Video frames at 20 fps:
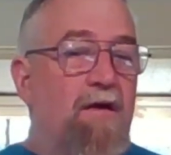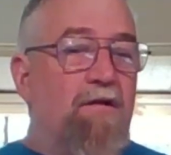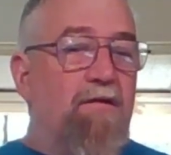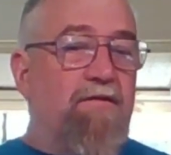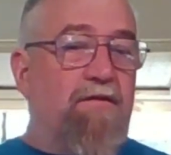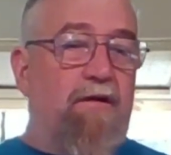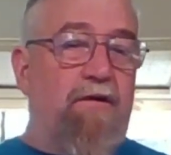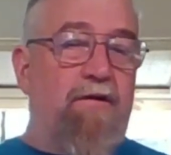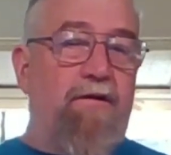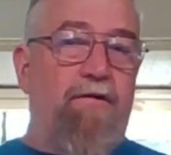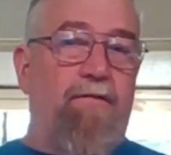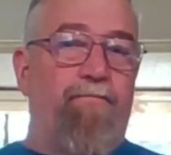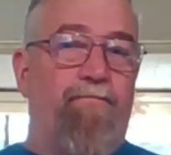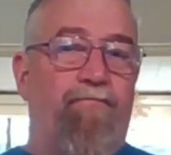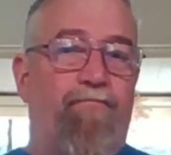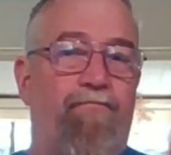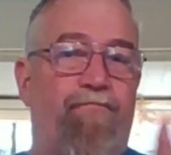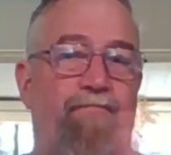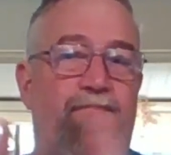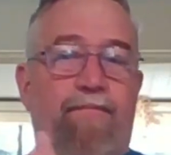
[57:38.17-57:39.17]
so
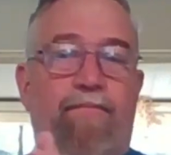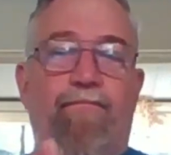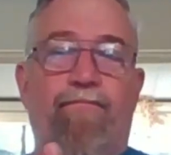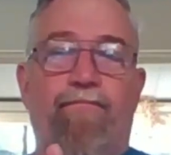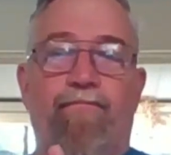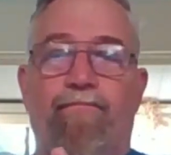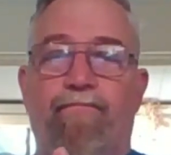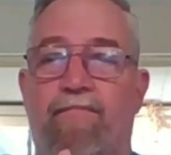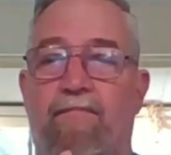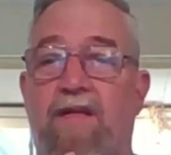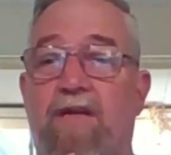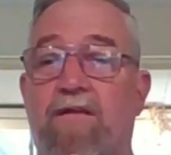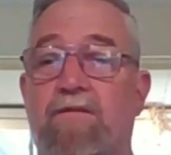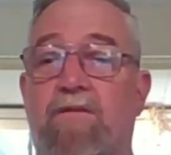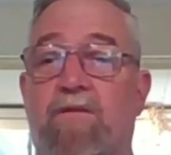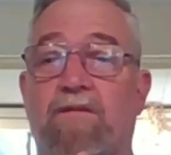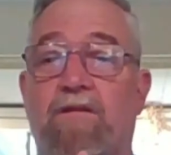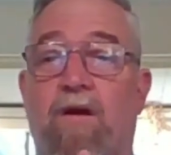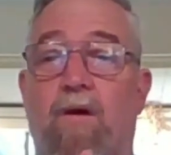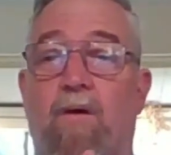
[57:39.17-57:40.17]
that's
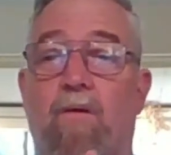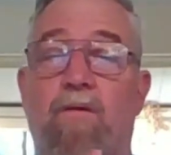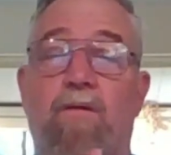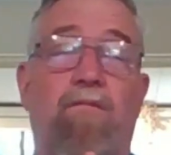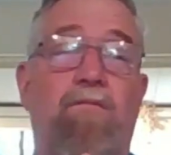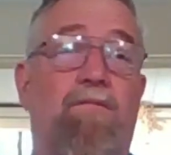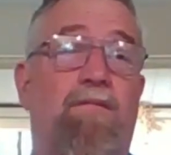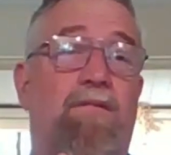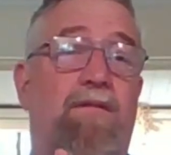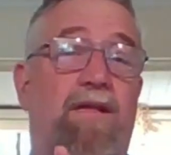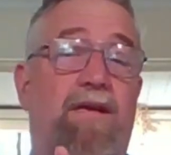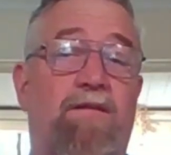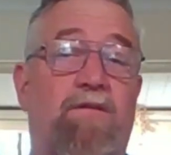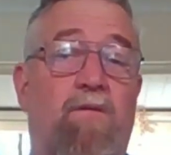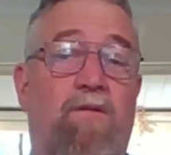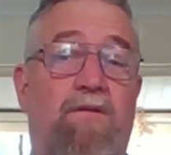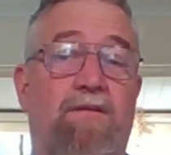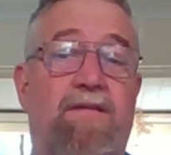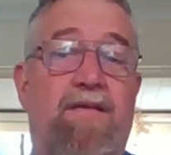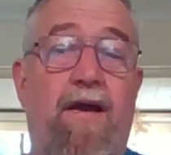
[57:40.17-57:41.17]
what's going on. That's
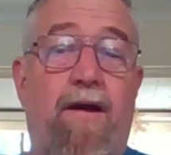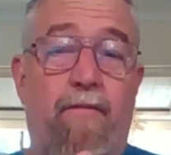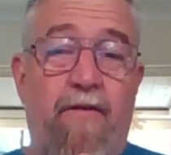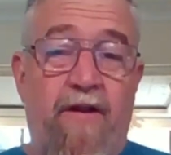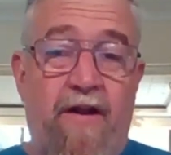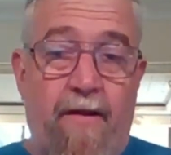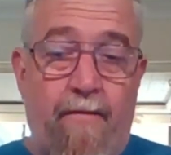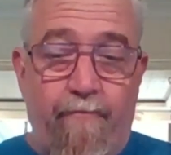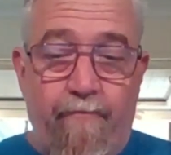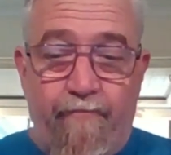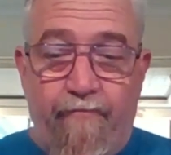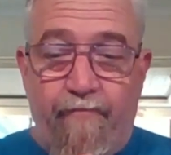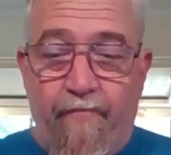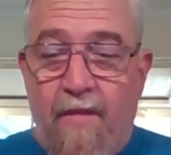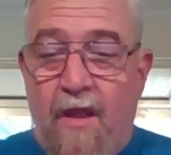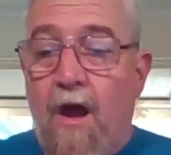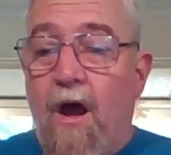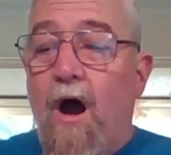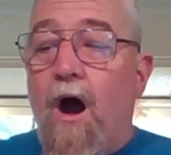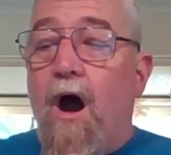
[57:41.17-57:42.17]
what's coming up.
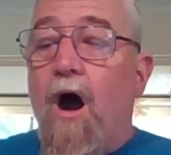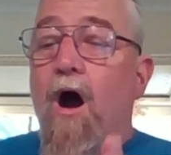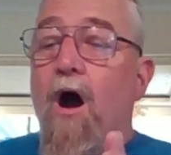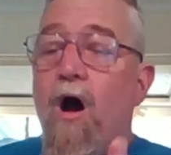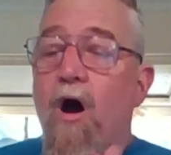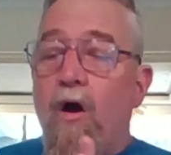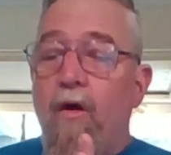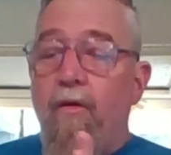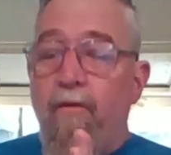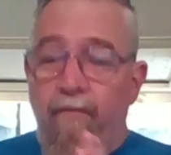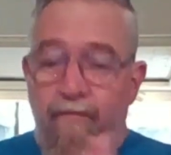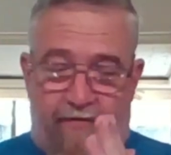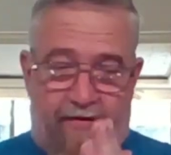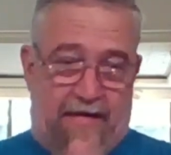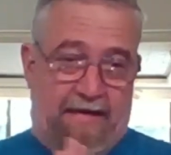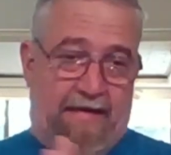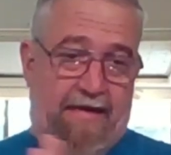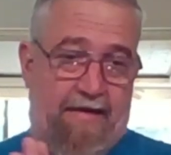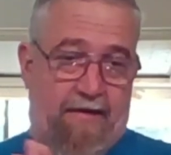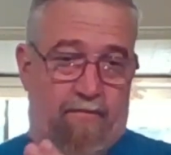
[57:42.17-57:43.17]

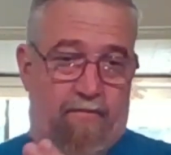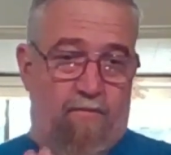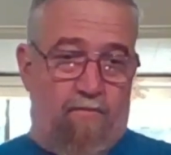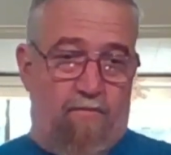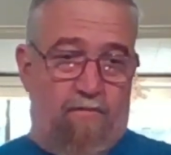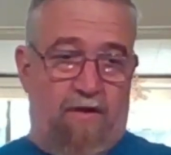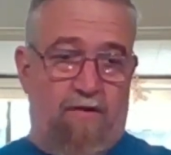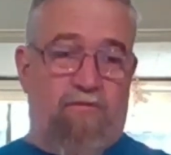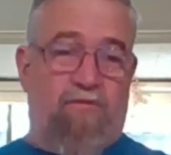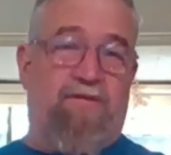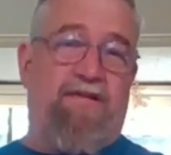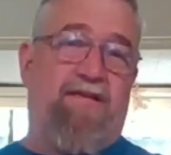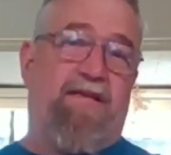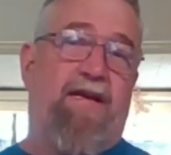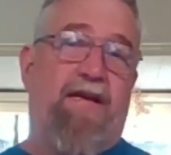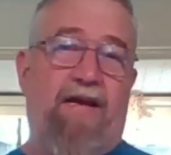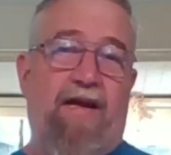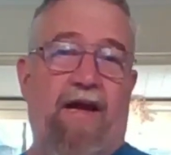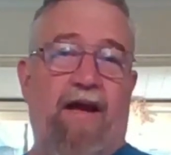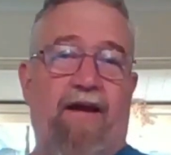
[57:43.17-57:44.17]
Hopefully, we will
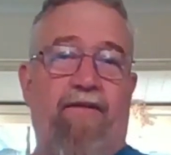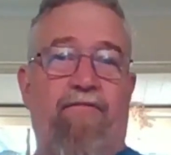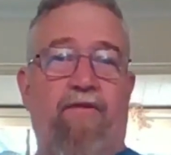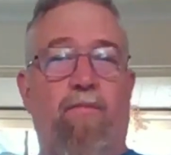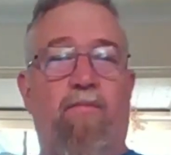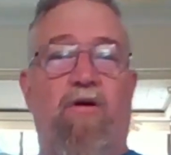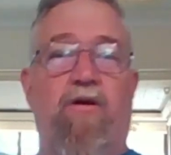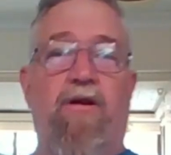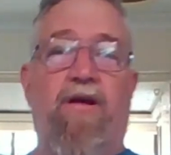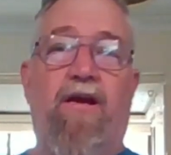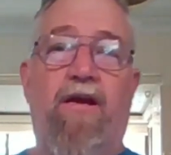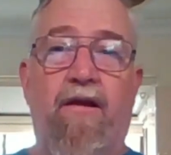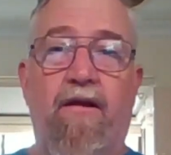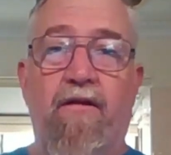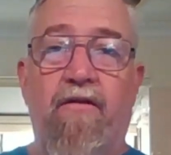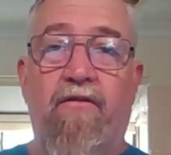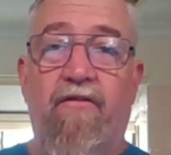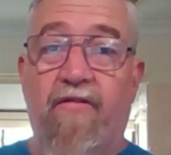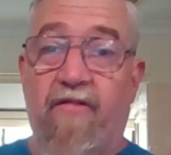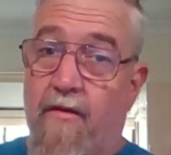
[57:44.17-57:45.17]
see everybody
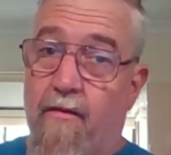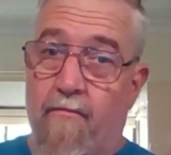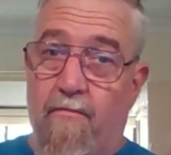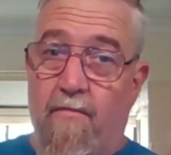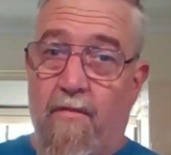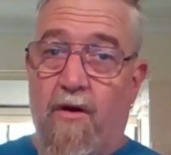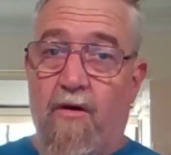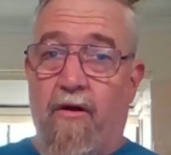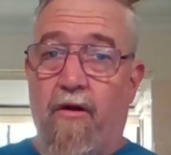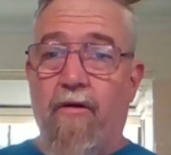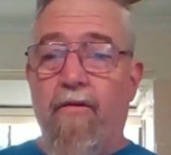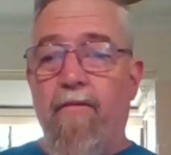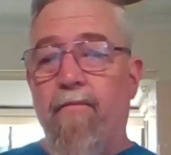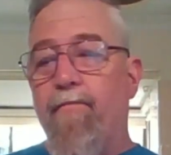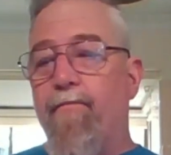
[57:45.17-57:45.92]
tomorrow